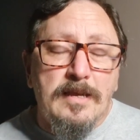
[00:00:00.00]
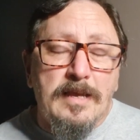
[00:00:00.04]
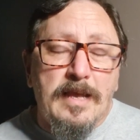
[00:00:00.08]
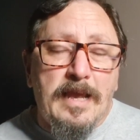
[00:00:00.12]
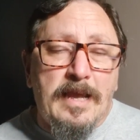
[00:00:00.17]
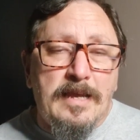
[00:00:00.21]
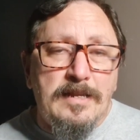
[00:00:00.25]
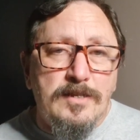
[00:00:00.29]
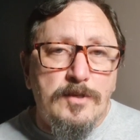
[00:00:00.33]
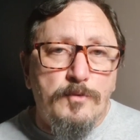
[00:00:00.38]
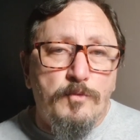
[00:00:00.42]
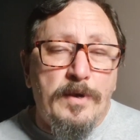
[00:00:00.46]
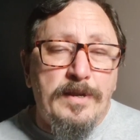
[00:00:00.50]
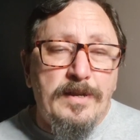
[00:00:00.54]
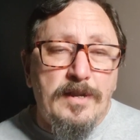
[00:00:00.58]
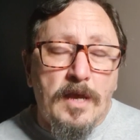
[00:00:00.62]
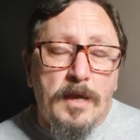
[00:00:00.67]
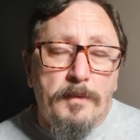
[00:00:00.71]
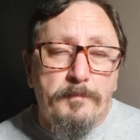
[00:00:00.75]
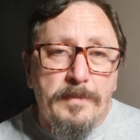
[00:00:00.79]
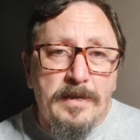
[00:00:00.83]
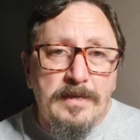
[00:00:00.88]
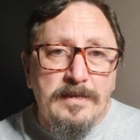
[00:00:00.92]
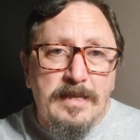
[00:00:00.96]
and it went
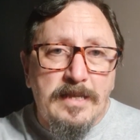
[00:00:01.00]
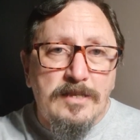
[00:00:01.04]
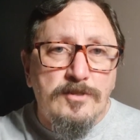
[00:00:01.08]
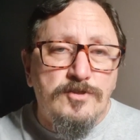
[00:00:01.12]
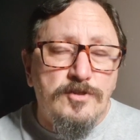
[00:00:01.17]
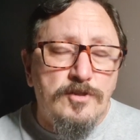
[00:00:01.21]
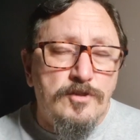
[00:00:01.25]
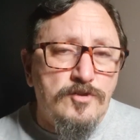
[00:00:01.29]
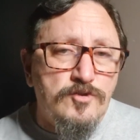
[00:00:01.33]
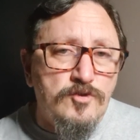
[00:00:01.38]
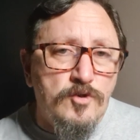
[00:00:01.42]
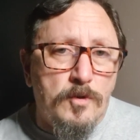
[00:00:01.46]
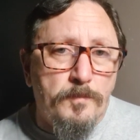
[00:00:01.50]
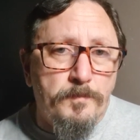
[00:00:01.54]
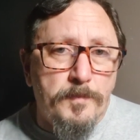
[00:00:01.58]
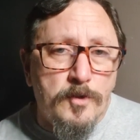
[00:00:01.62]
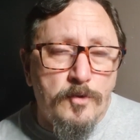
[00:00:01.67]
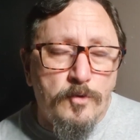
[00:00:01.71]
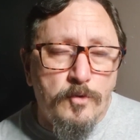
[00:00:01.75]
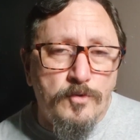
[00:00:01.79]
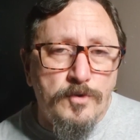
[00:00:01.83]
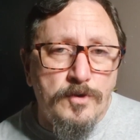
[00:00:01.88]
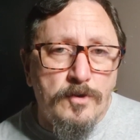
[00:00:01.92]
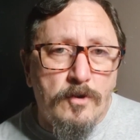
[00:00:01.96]
up and into the top
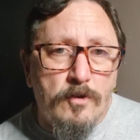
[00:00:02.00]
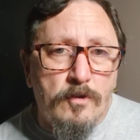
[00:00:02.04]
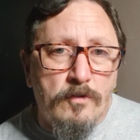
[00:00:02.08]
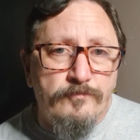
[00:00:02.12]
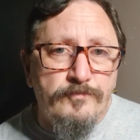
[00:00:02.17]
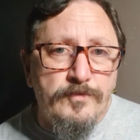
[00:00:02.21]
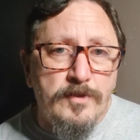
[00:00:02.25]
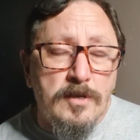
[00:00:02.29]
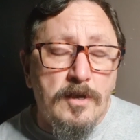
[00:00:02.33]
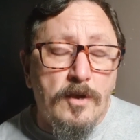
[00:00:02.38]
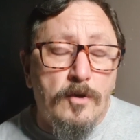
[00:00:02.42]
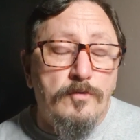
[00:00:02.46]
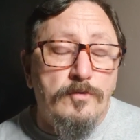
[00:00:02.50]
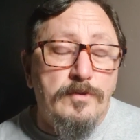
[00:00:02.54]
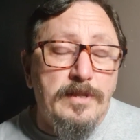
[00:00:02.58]
corner of the goal.